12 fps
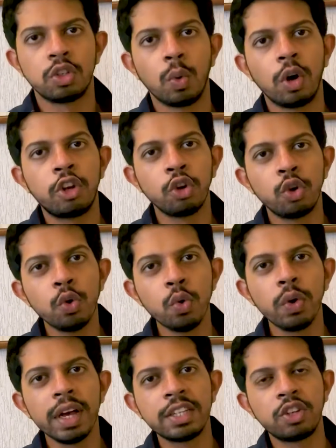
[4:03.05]
So what you
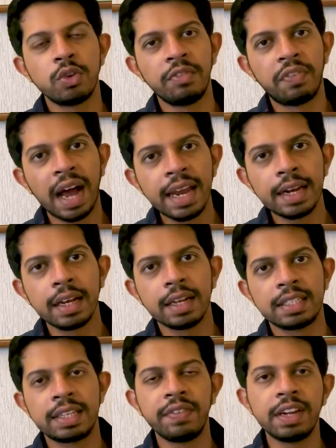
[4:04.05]
do is you divide
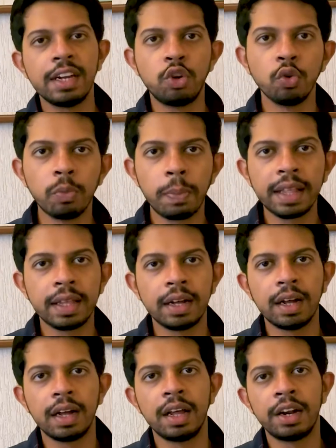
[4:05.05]
72 by the
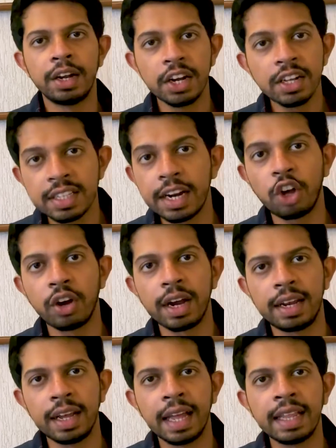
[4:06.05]
returns that you're
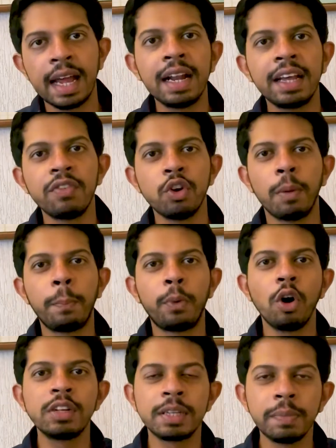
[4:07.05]
getting and that will give you
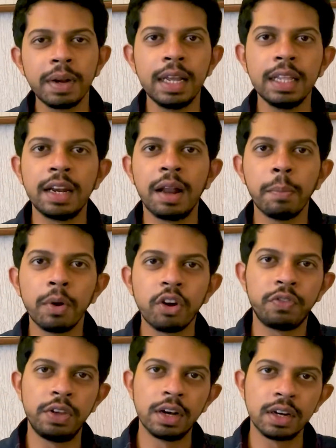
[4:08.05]
approximately the number
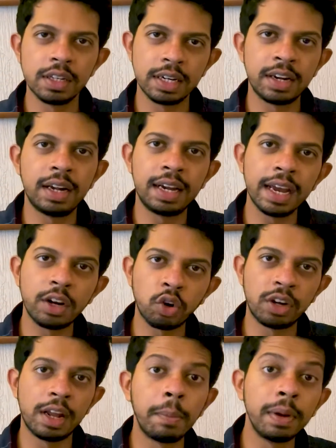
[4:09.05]
of years it will take
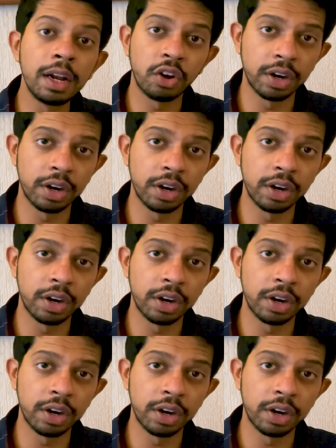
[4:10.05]
to double your